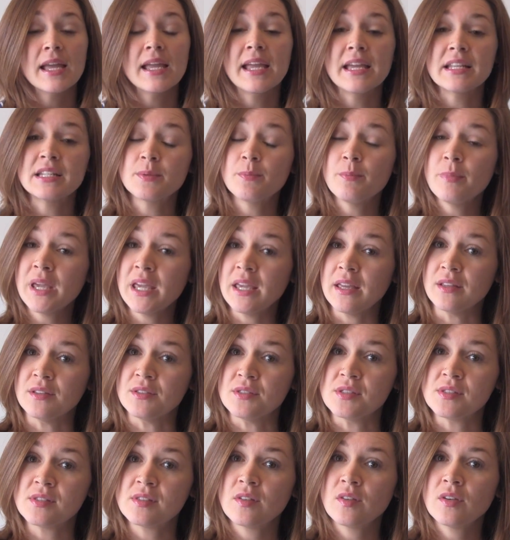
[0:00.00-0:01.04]
It
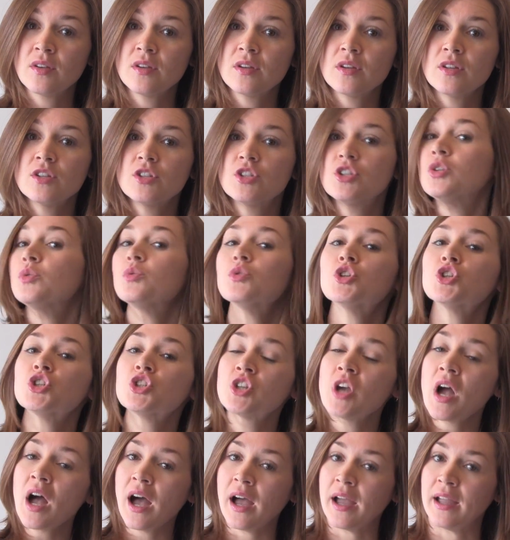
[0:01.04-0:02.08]
means to
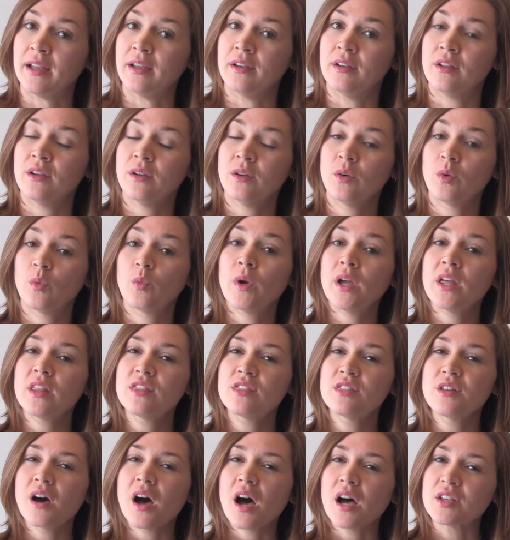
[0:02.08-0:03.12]
shine
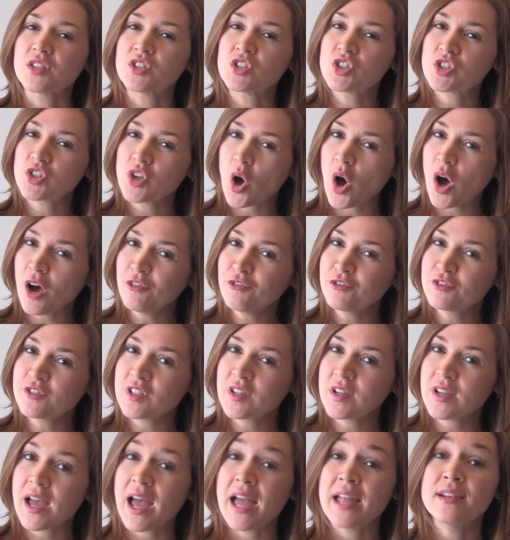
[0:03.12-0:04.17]
with a
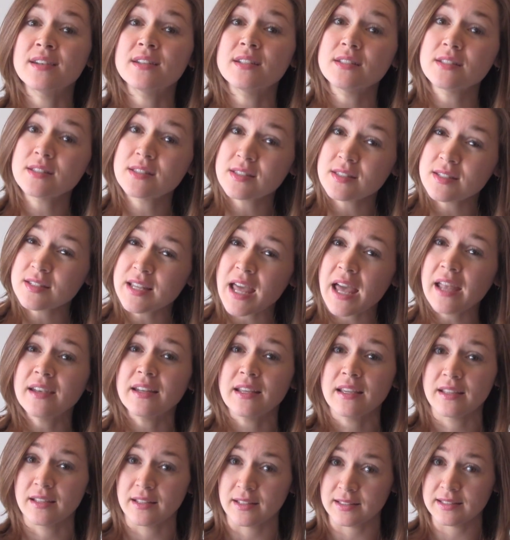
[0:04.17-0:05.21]
soft and
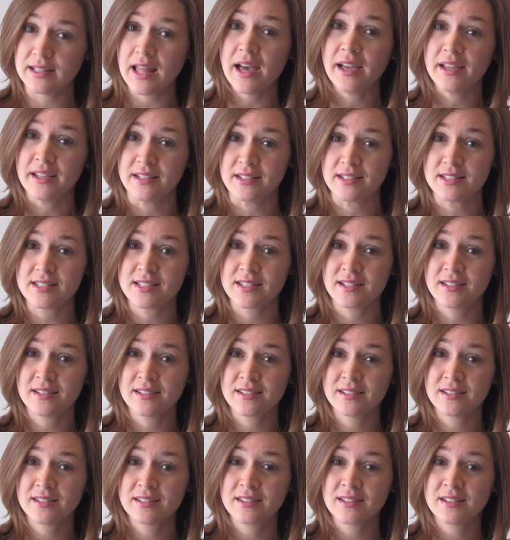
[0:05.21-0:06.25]
steady light.
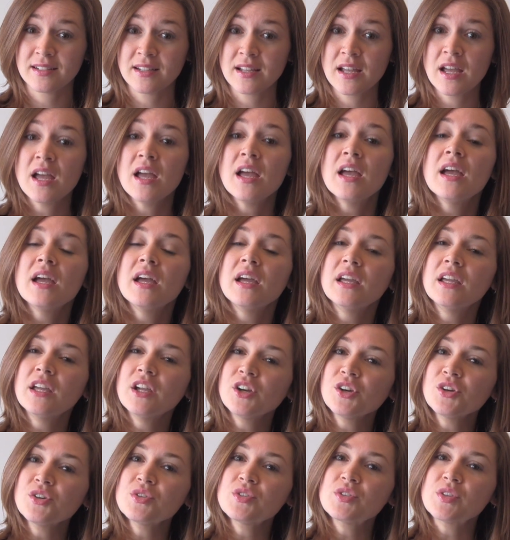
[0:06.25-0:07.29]

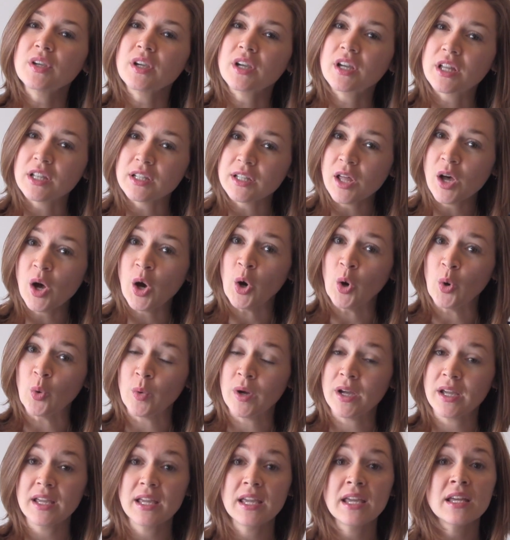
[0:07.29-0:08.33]
Here's
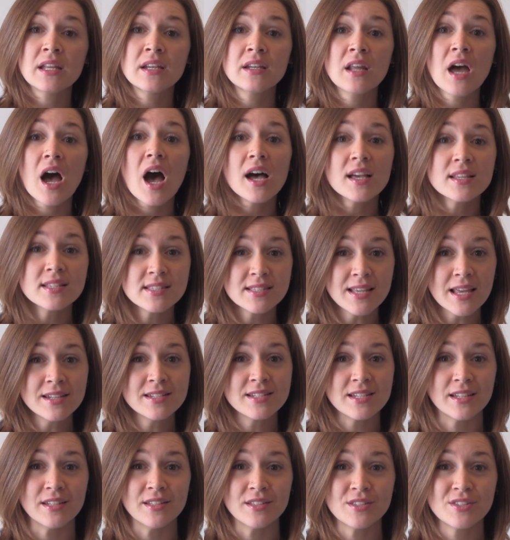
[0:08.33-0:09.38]
glow in a
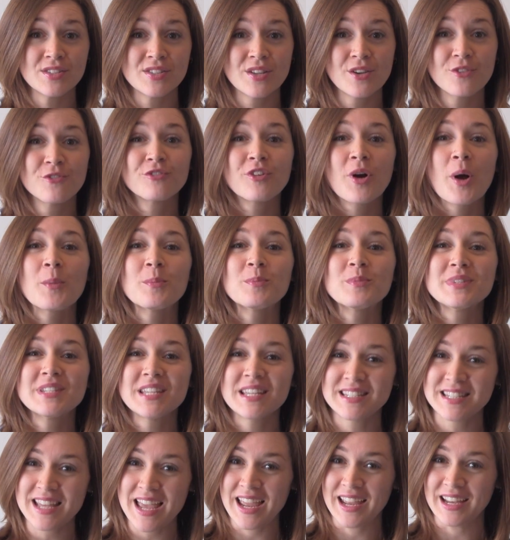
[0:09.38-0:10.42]
sentence from
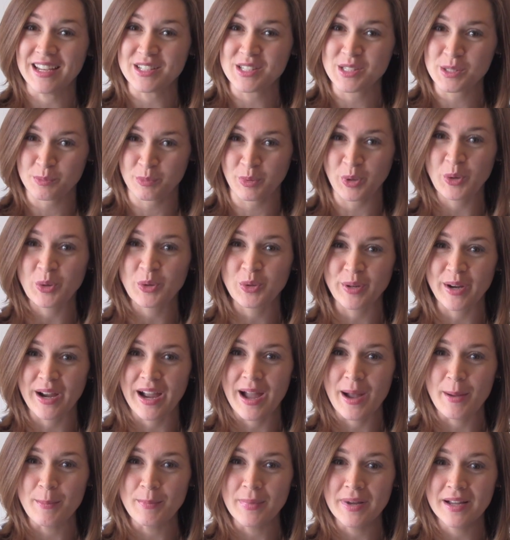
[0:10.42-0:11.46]
today's
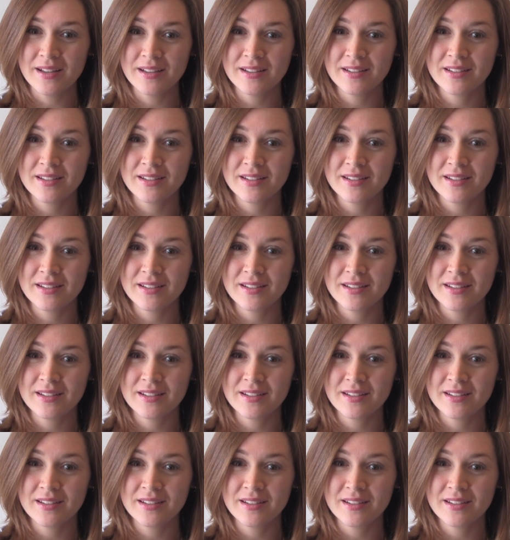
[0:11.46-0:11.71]
program.